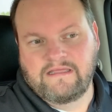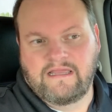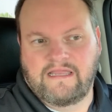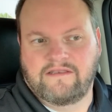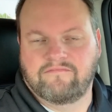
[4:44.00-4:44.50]

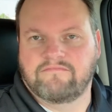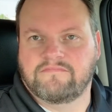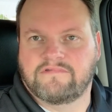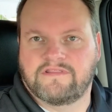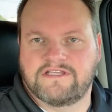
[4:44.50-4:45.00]
And
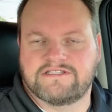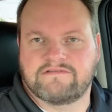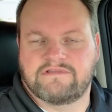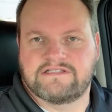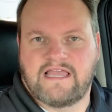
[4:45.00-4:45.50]
to
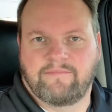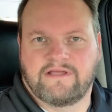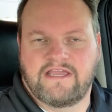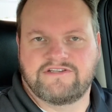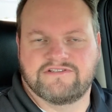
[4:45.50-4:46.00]
these
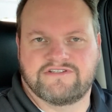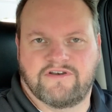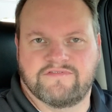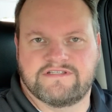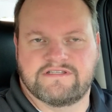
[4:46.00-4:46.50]
application
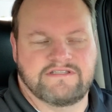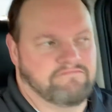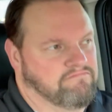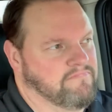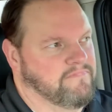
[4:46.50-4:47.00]
services,
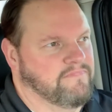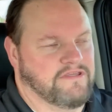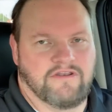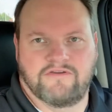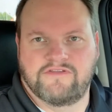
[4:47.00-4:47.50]

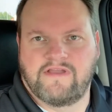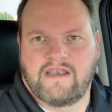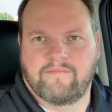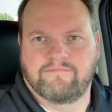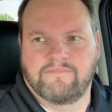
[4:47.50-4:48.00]
you've
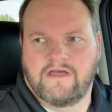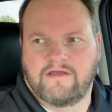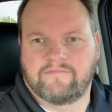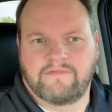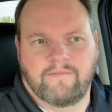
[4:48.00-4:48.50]
got
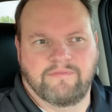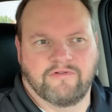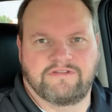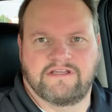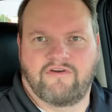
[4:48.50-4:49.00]
a
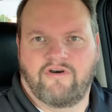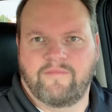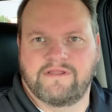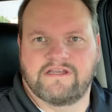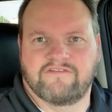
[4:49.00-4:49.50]
built-in
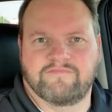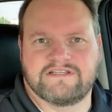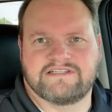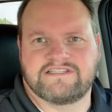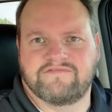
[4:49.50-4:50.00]
army of
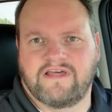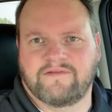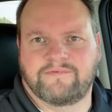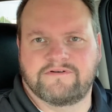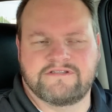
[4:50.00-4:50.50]
business
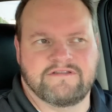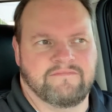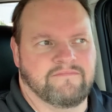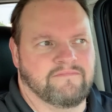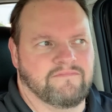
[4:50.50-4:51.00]
developers
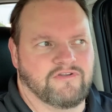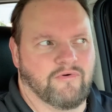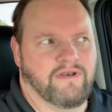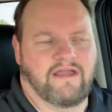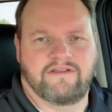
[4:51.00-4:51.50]

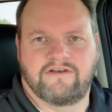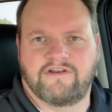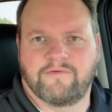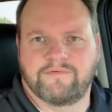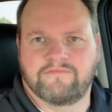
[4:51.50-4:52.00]
going out
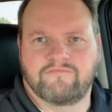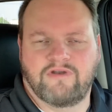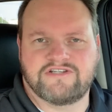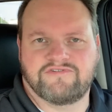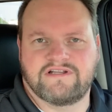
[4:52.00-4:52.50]
here helping
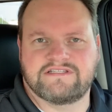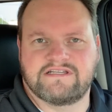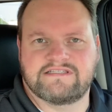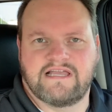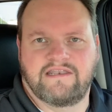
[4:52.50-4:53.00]
restaurants
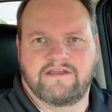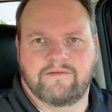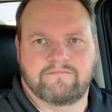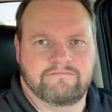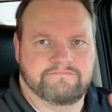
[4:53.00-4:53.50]
get signed
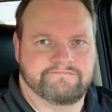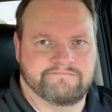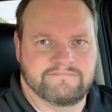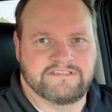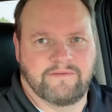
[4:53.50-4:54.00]
up.
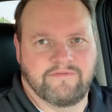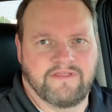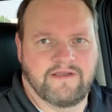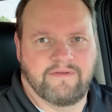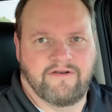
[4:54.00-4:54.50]
Something to
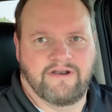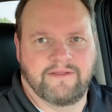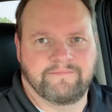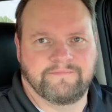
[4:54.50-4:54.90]
think about, right?